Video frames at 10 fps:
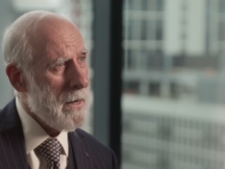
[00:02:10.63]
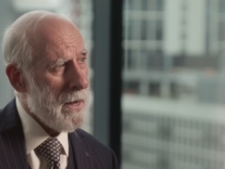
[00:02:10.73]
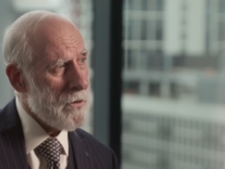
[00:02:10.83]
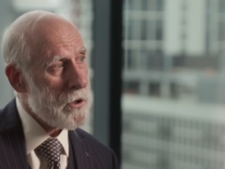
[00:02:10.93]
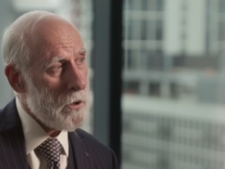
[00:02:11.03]

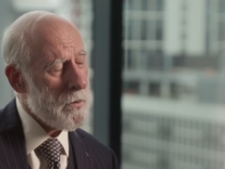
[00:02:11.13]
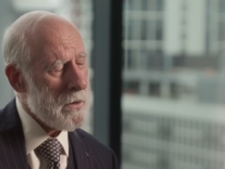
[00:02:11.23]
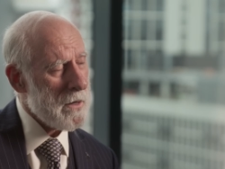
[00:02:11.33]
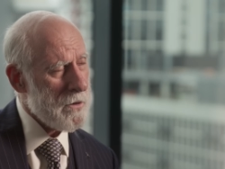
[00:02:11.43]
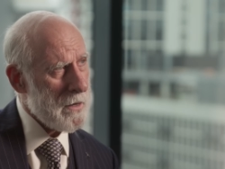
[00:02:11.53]
and
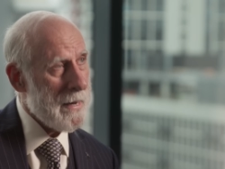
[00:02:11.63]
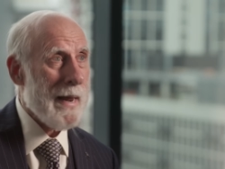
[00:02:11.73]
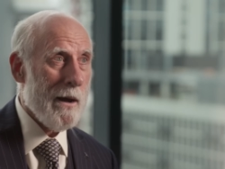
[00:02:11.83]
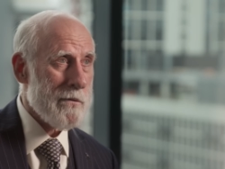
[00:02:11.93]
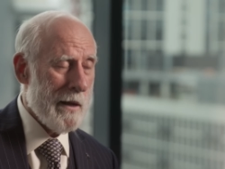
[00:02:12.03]
stupidly said
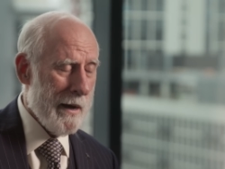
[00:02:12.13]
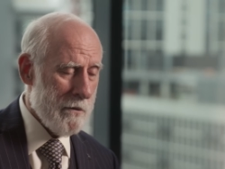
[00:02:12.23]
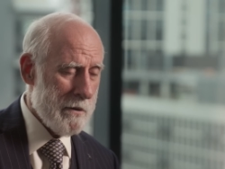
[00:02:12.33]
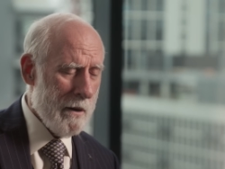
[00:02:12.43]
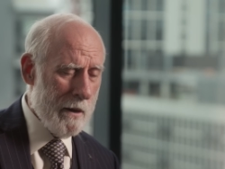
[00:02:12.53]
out
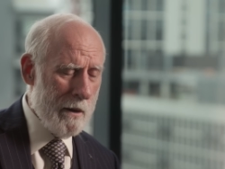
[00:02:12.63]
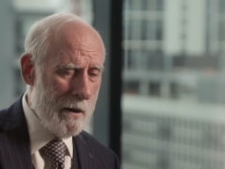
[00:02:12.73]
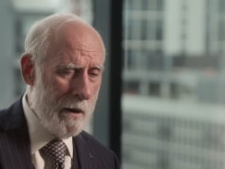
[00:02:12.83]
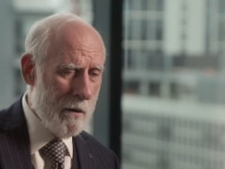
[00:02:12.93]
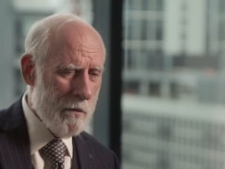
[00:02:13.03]
loud,
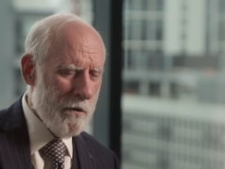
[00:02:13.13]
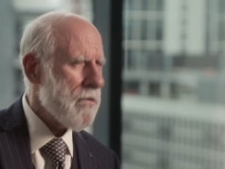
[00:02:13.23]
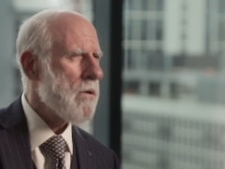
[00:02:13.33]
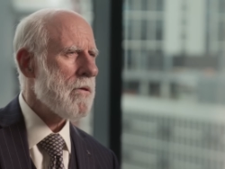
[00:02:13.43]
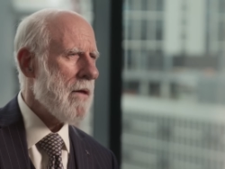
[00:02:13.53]

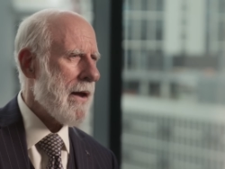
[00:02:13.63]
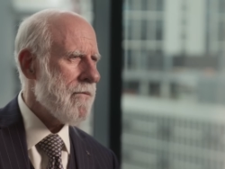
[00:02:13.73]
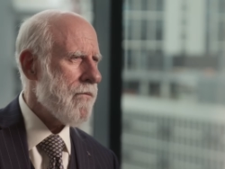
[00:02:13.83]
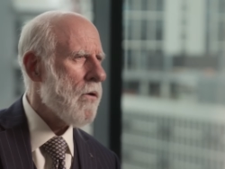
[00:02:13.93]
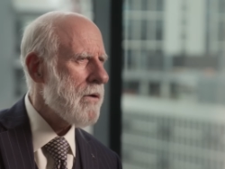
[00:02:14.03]
This looks like a
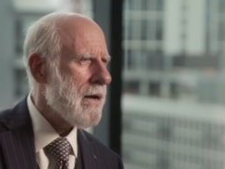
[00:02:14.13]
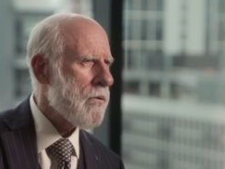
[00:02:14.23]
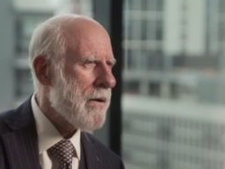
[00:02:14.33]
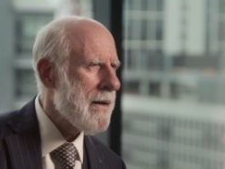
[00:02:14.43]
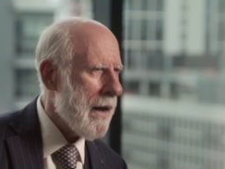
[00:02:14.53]
floating
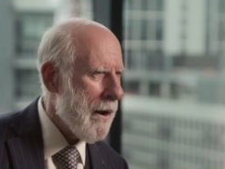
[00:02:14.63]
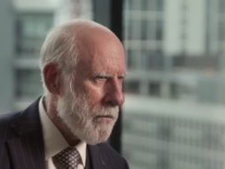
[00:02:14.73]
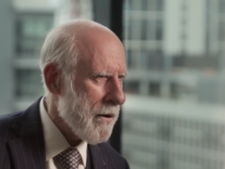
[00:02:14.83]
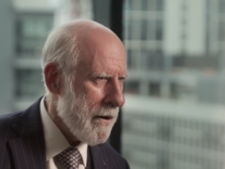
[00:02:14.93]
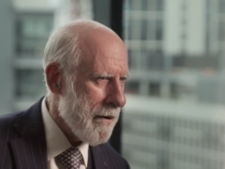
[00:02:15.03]
green
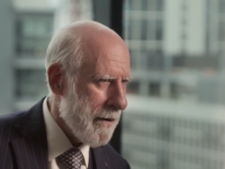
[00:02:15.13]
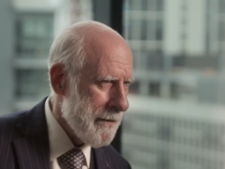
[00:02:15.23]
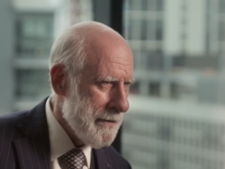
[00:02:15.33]
hamburger.